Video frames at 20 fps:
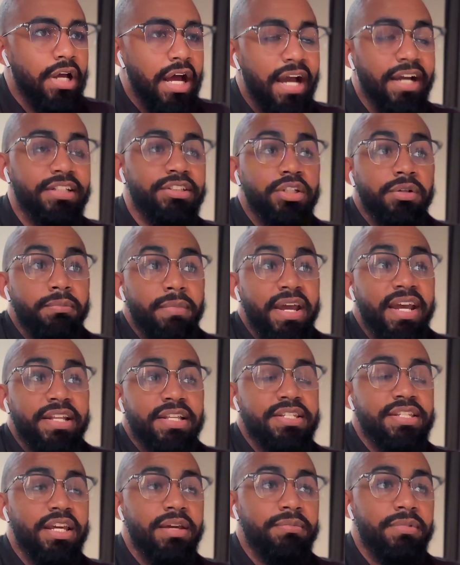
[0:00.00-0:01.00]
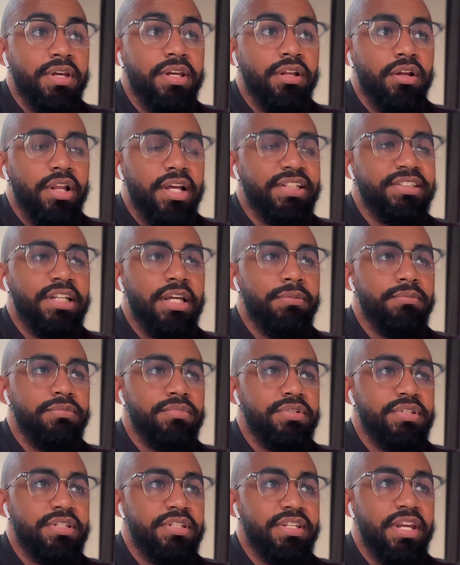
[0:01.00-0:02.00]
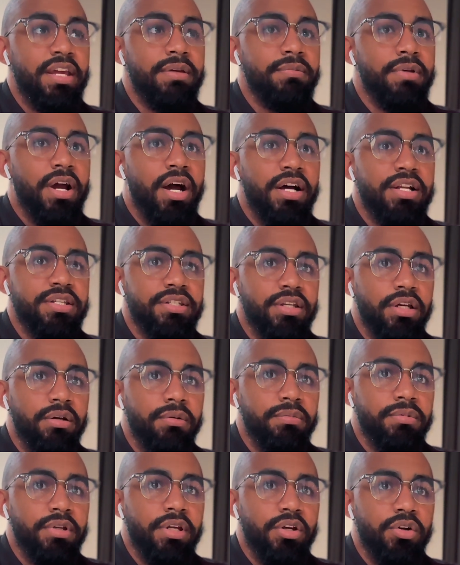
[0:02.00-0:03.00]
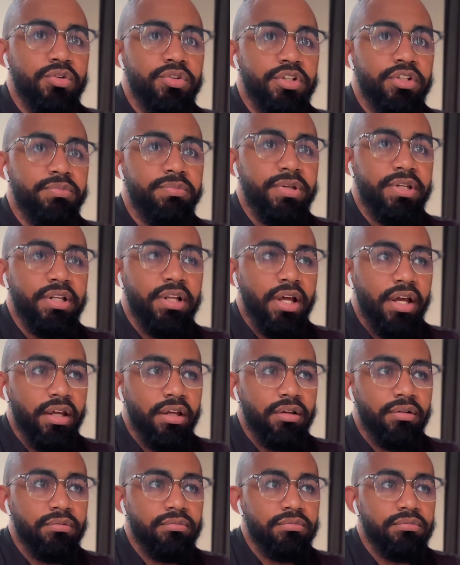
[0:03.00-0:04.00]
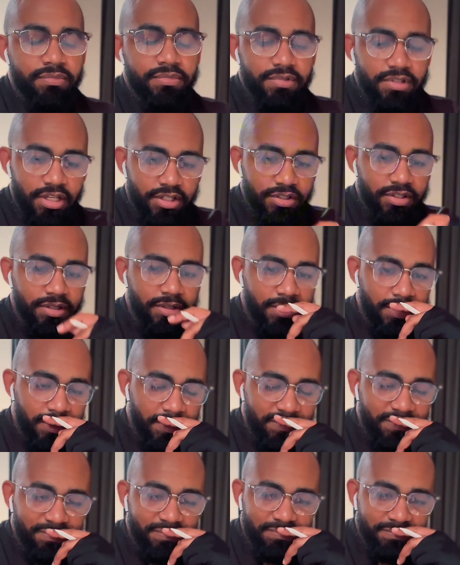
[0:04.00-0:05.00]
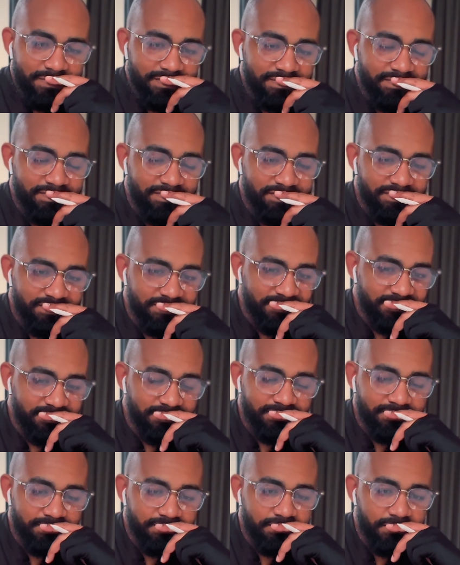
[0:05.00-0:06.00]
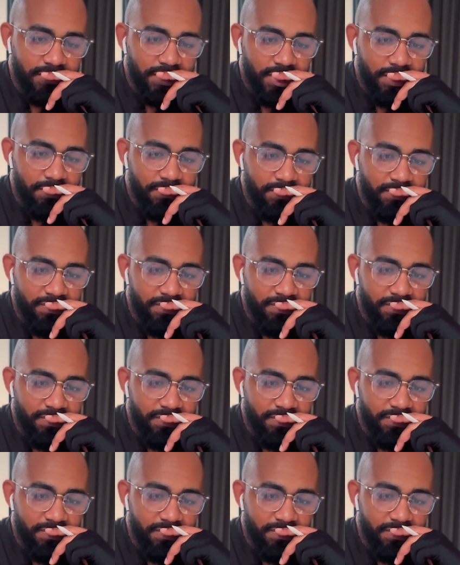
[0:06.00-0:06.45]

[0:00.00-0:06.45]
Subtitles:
I can still make it the same thing, like same concept. It'll just be like that. Yeah, yeah.